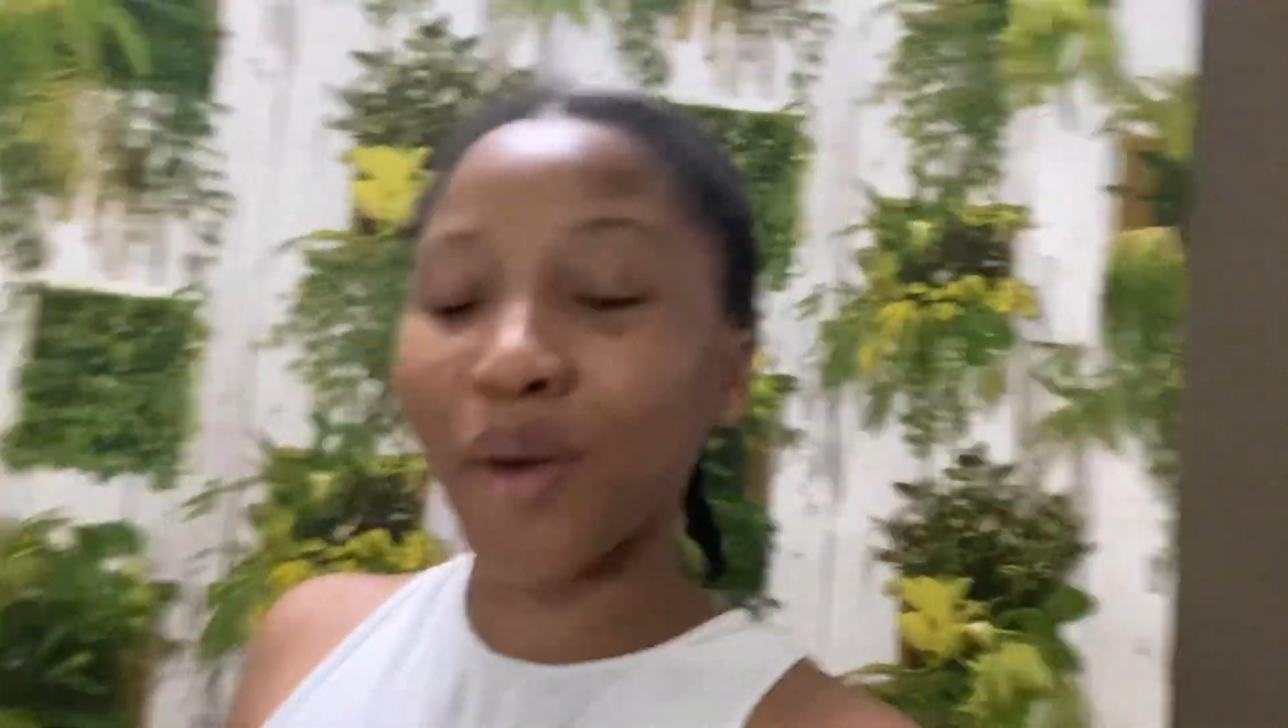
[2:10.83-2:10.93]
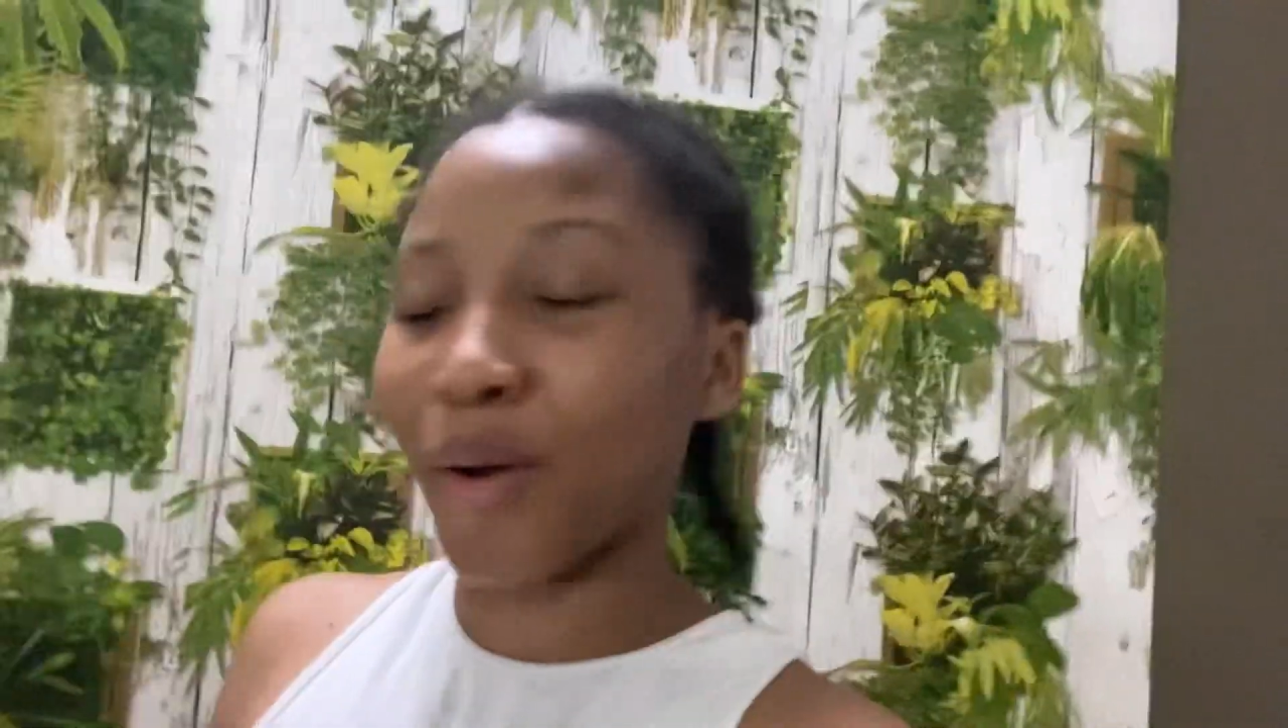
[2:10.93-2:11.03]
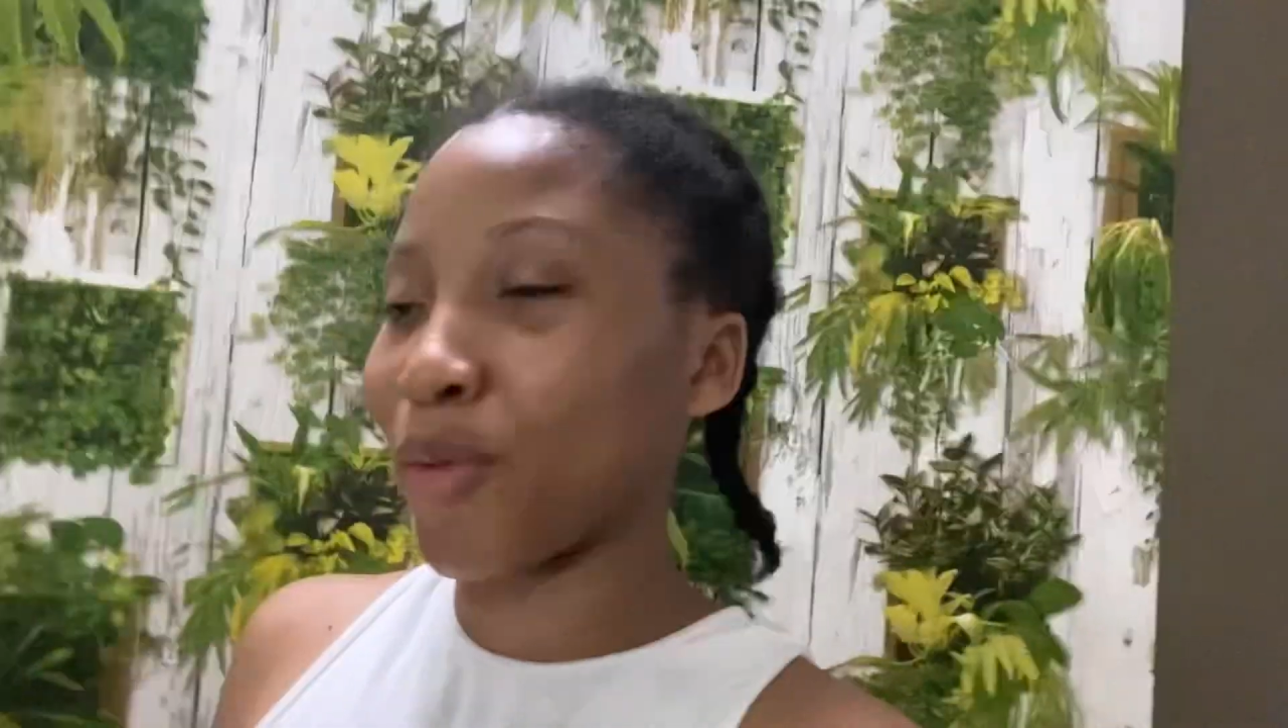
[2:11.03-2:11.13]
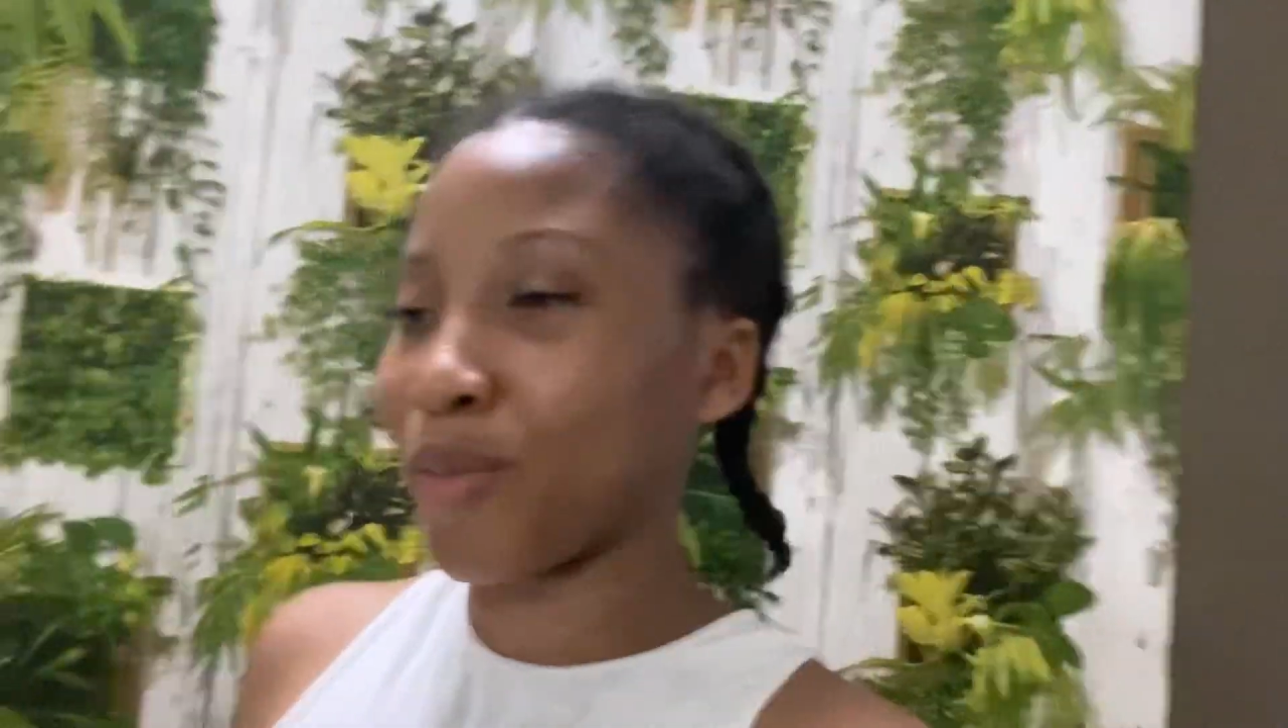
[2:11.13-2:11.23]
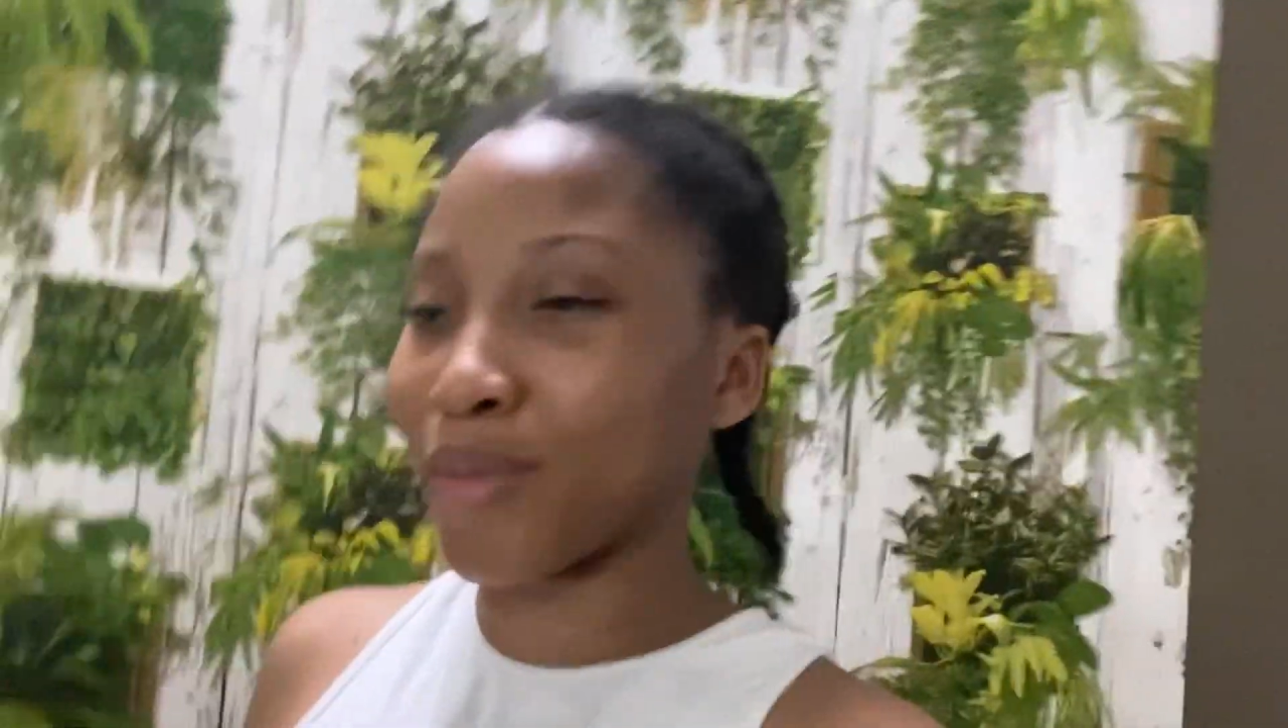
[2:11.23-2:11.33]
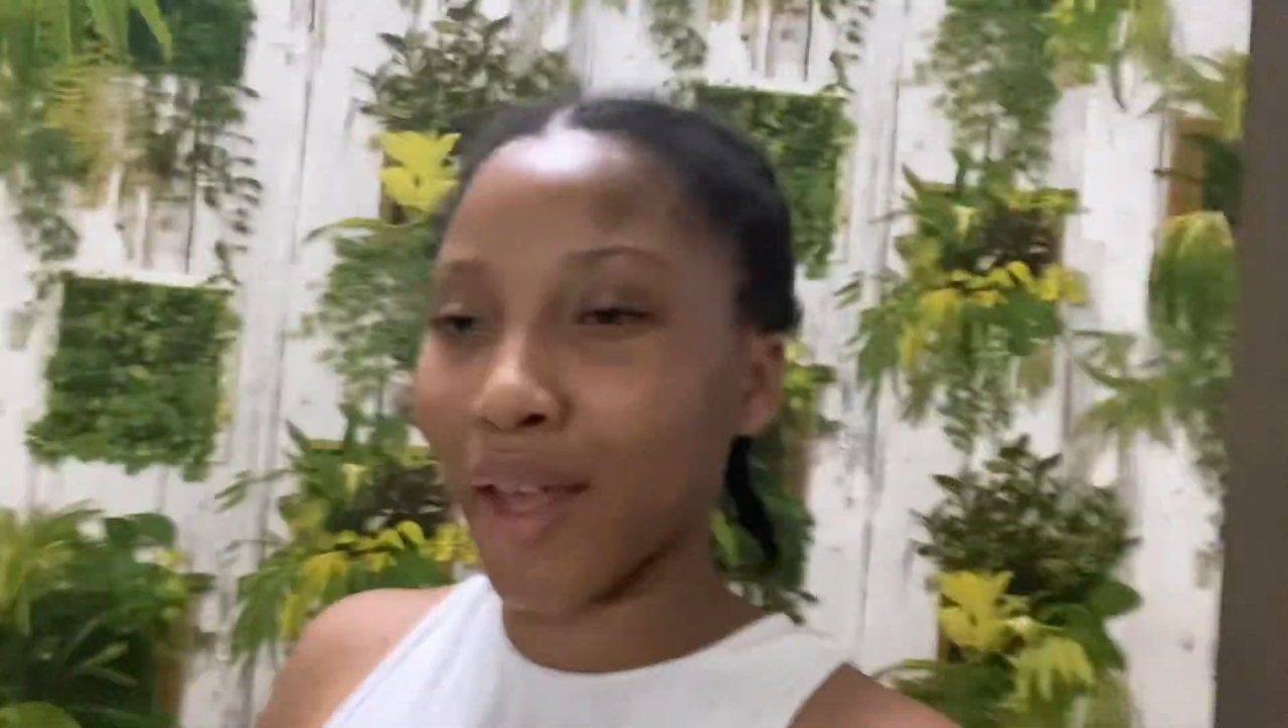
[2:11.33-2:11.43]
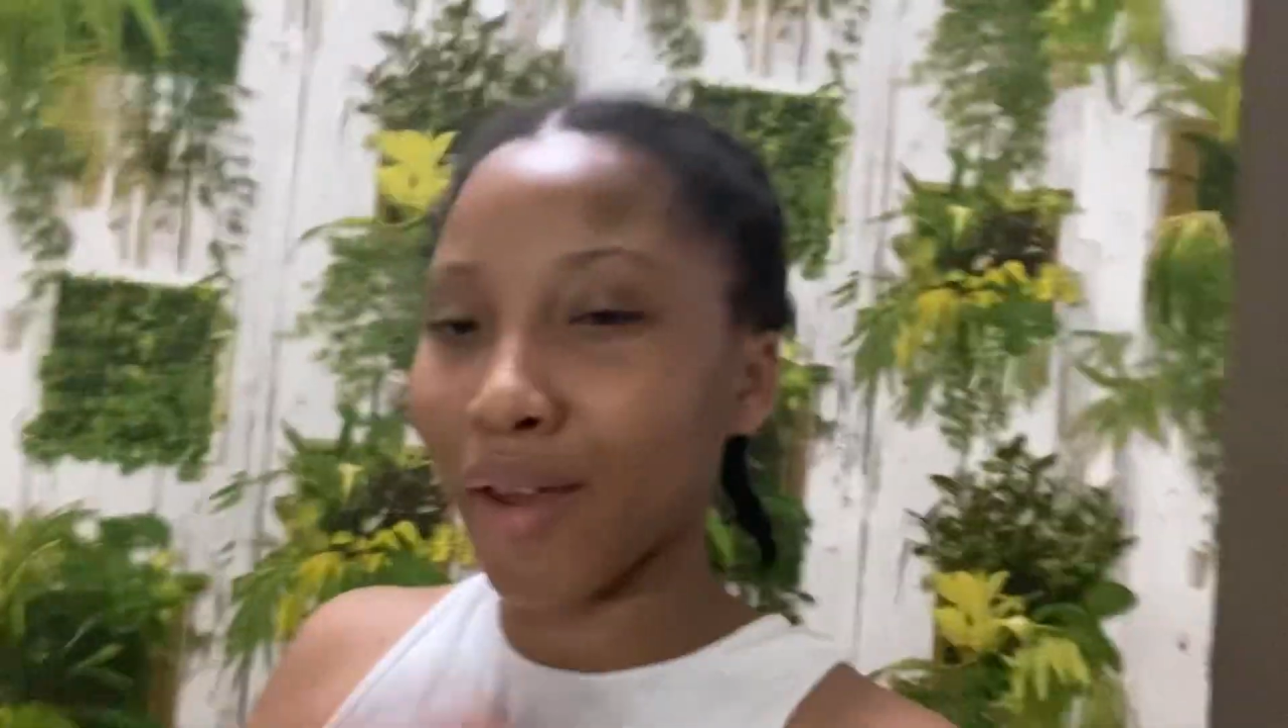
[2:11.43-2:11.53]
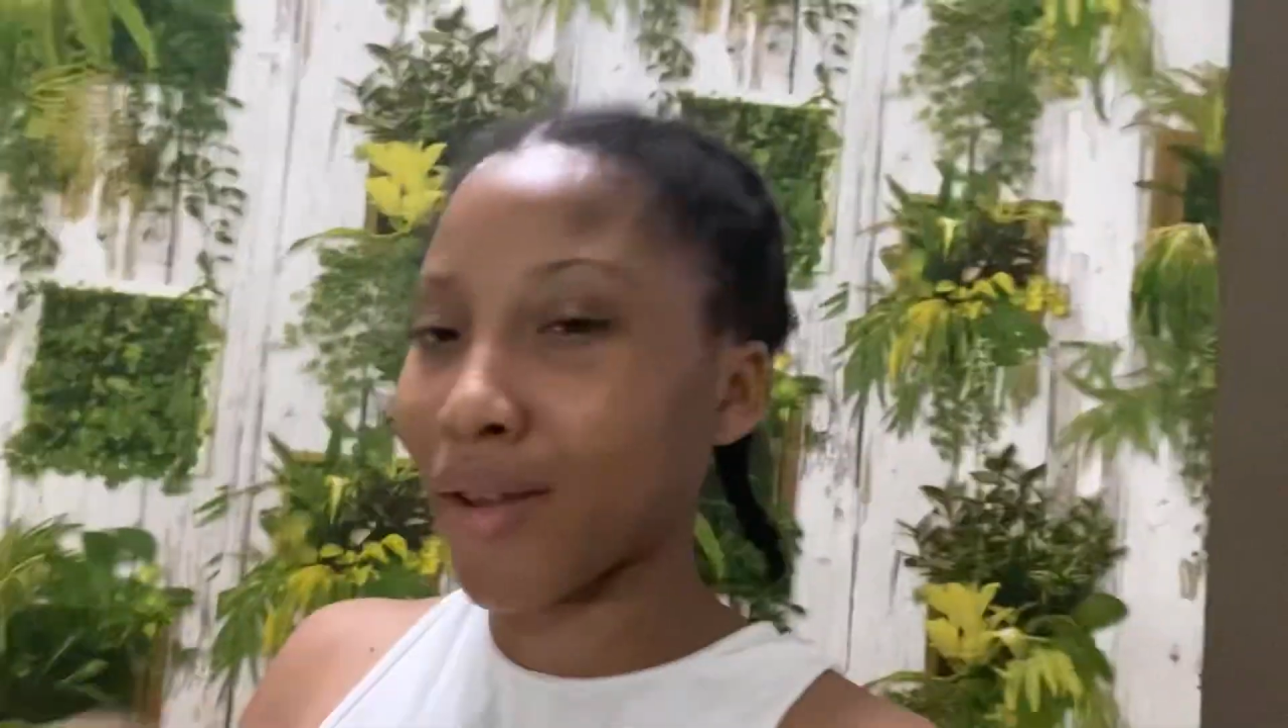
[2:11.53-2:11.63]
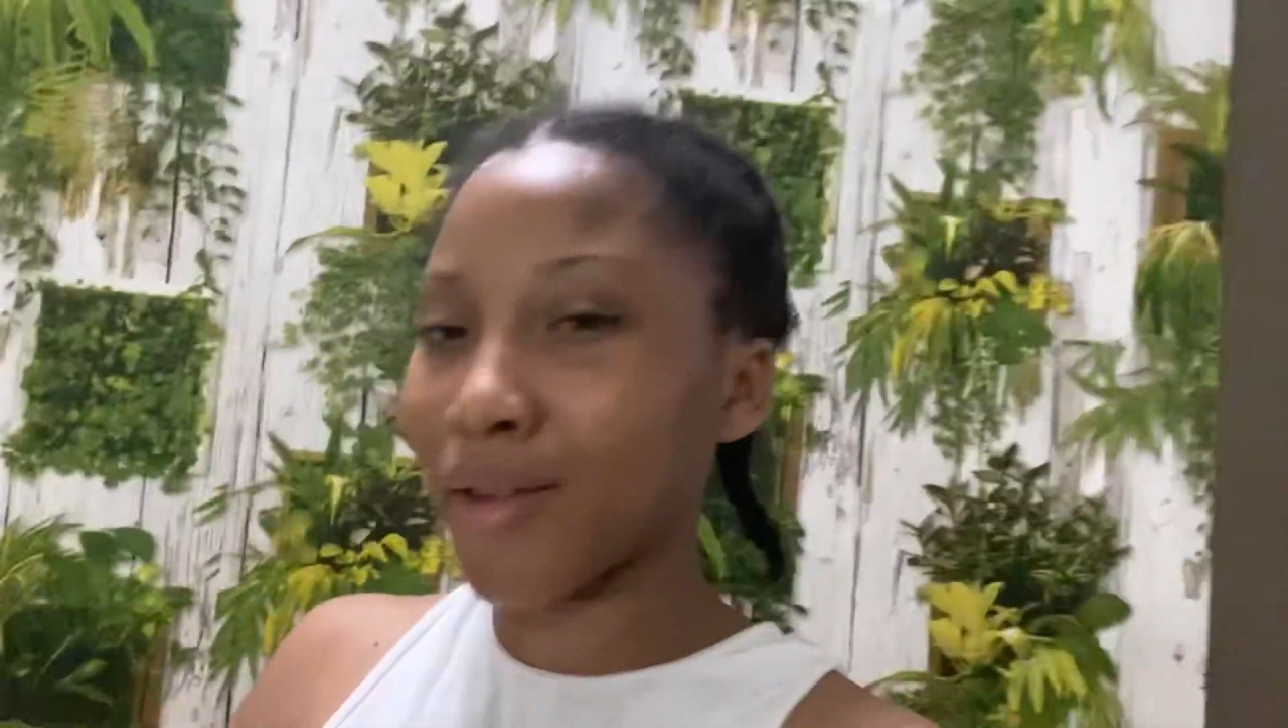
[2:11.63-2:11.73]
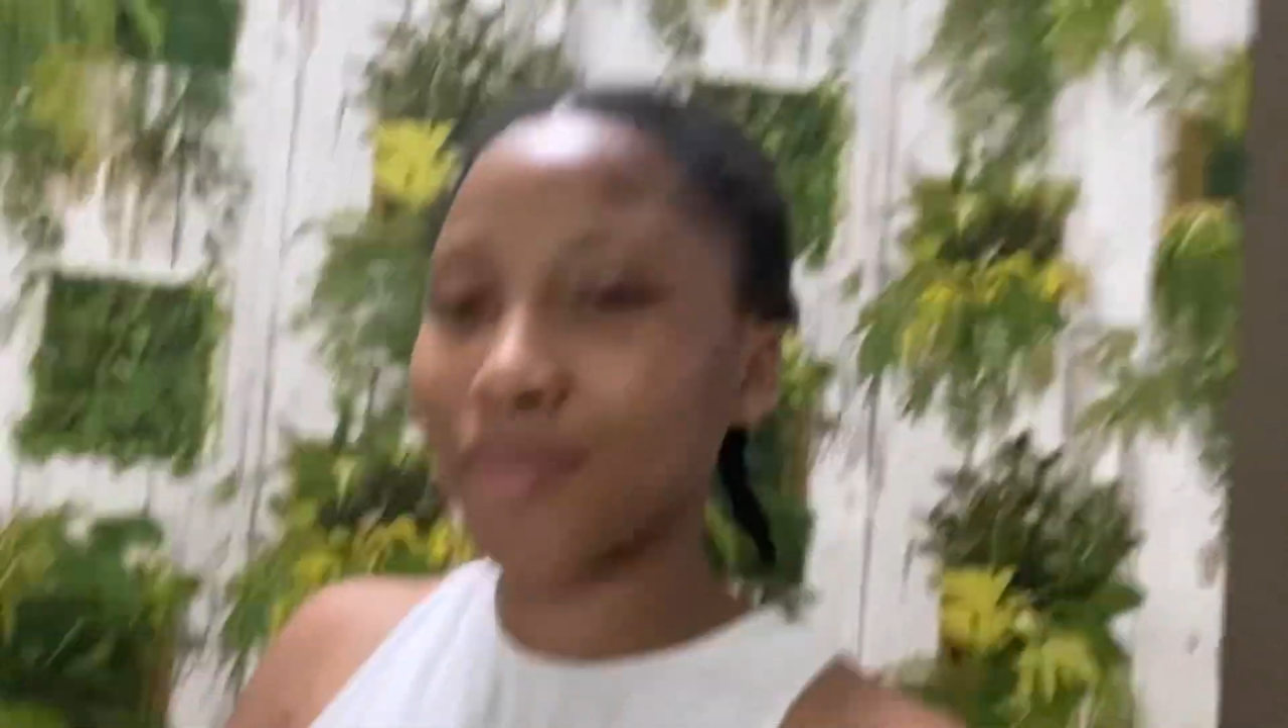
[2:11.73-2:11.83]
at home,
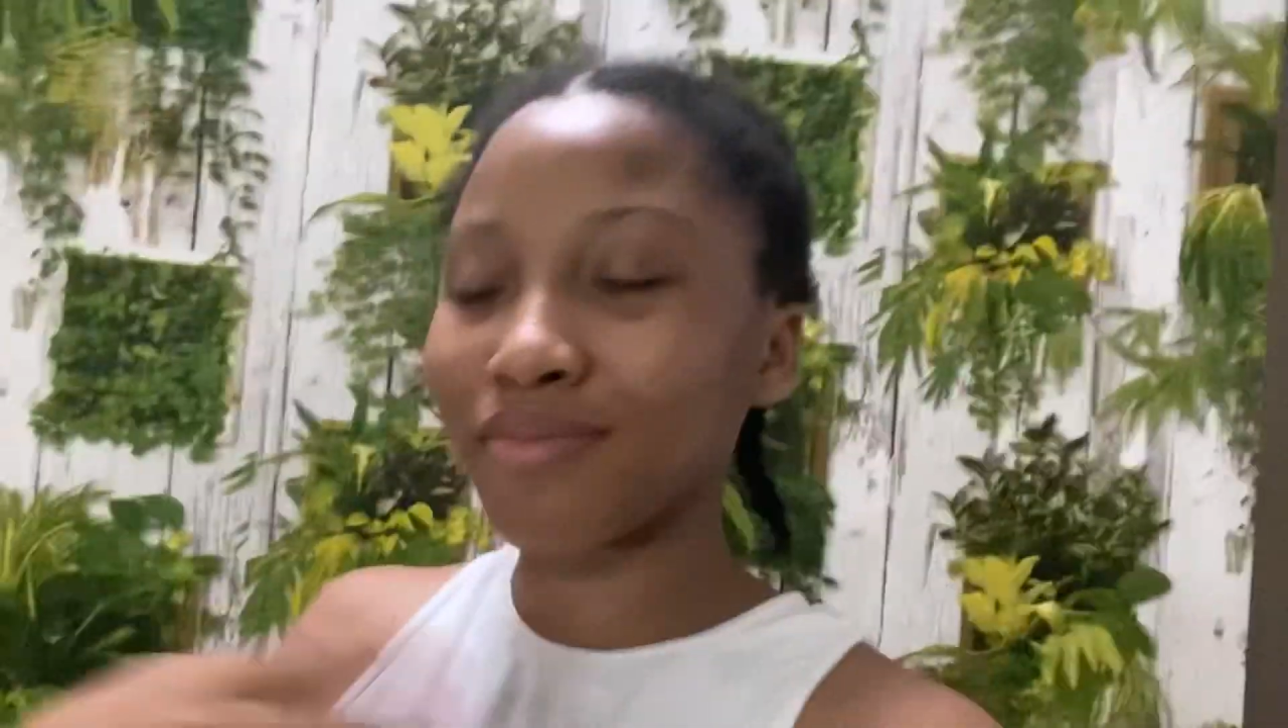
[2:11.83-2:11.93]
like